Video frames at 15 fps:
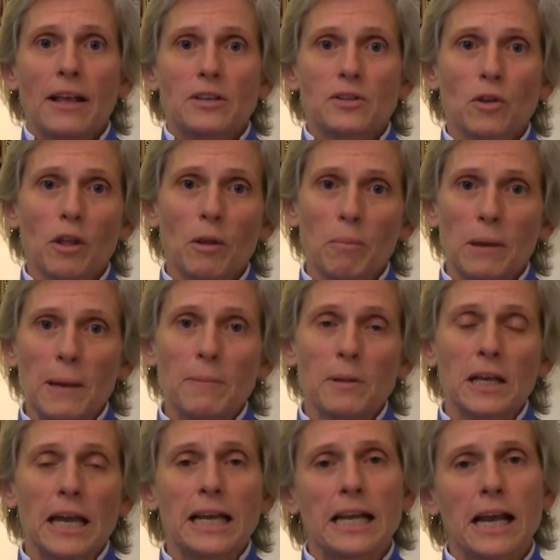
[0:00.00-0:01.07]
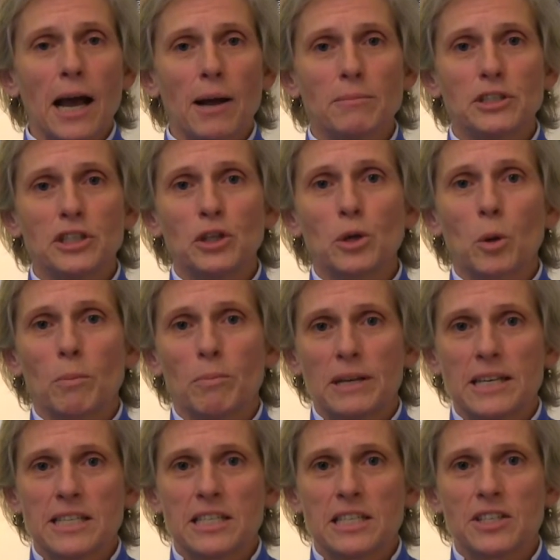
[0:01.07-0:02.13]
so that people can come to your
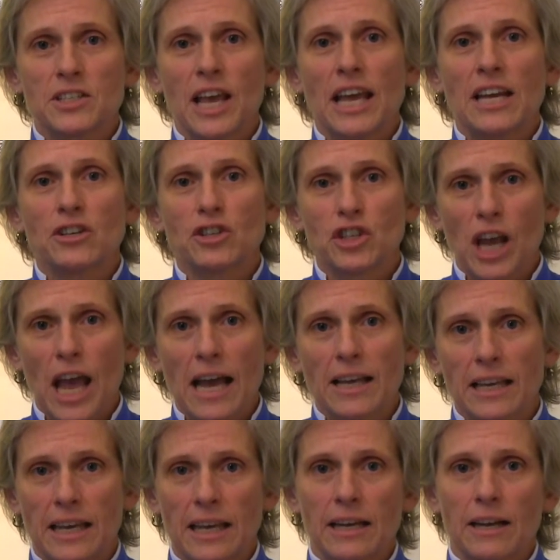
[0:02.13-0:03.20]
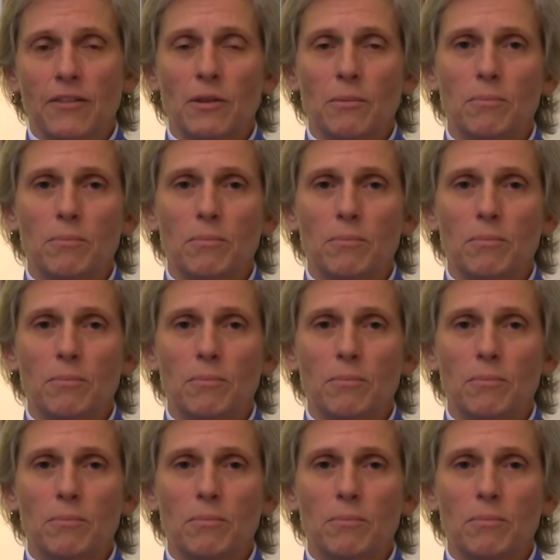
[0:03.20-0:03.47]
business and check in.